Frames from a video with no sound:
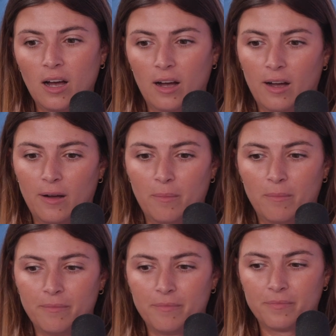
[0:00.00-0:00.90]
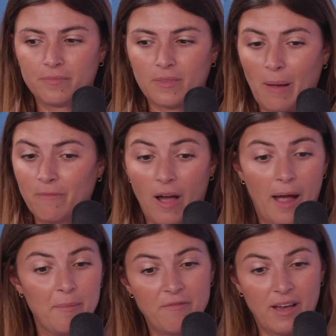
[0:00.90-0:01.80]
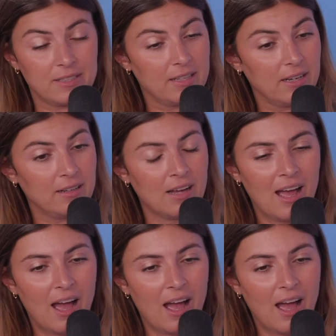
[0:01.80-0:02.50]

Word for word: Um, I'm, I'm invested.